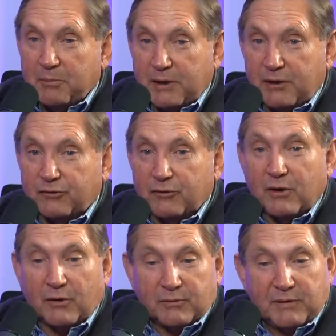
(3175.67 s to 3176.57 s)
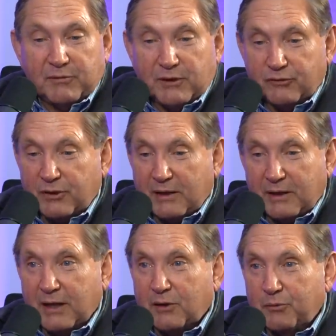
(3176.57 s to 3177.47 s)
because, you know, even in San
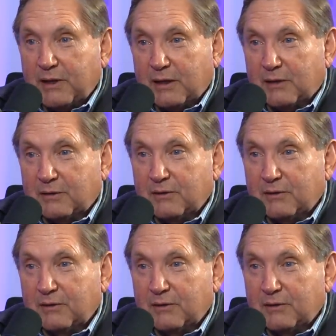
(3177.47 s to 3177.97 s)
Diego, we get,